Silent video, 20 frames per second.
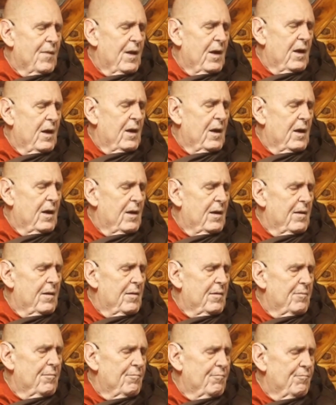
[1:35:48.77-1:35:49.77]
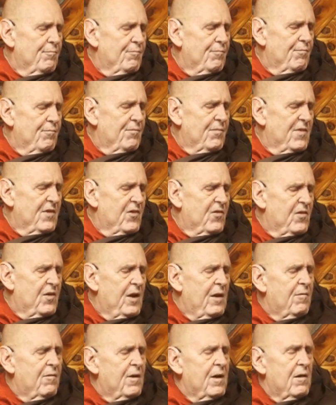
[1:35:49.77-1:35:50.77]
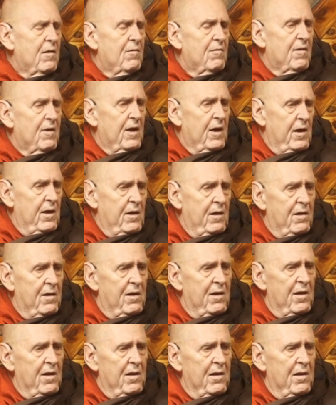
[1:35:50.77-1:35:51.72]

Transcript: uh, Stephen Levine.